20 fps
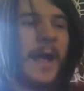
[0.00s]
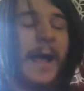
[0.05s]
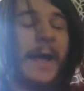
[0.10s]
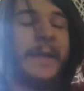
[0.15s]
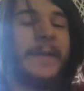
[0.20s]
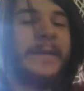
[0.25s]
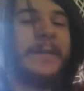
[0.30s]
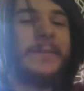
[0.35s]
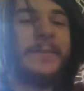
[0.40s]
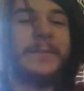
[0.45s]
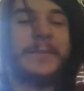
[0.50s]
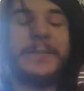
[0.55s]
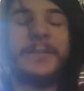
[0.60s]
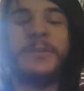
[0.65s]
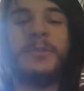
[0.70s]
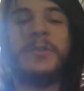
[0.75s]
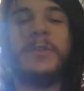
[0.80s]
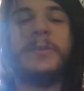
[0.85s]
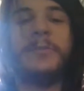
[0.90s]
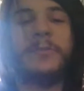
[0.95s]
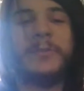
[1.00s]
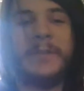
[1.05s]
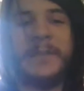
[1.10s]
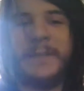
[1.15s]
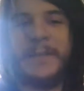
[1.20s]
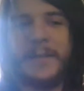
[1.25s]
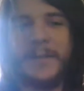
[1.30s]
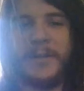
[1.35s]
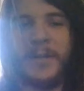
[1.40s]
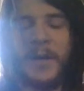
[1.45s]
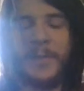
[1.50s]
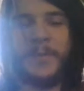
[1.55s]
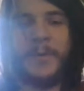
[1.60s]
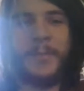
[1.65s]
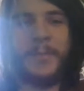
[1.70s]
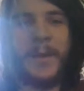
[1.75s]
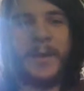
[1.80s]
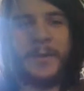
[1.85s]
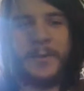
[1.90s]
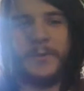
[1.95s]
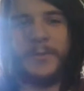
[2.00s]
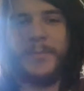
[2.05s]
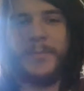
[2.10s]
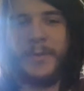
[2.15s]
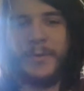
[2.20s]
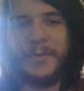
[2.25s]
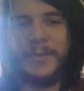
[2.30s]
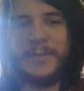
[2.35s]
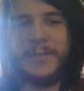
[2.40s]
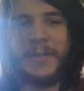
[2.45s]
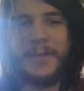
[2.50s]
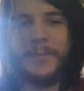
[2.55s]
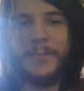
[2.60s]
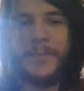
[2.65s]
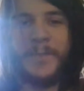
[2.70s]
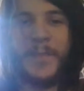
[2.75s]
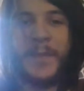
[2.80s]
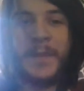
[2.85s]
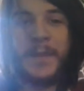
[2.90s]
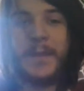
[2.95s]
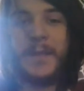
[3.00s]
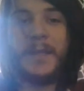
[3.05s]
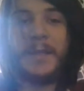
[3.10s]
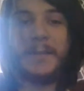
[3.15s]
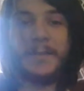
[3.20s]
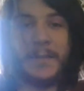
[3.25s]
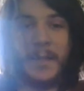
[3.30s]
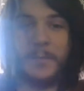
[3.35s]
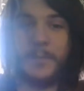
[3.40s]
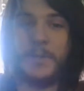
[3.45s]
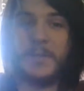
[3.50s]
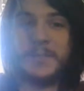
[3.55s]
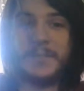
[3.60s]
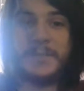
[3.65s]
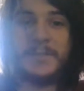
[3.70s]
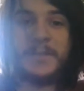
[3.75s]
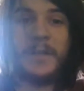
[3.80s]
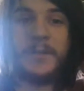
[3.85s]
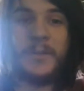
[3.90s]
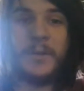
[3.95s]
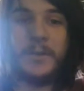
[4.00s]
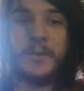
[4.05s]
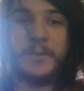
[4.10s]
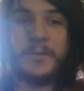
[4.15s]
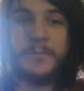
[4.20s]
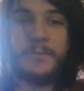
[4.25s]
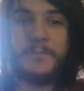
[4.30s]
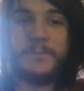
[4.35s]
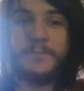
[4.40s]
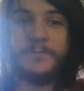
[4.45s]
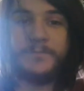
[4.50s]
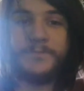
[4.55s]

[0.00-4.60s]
I literally cannot put my hair in a ponytail. Not because it's not long enough,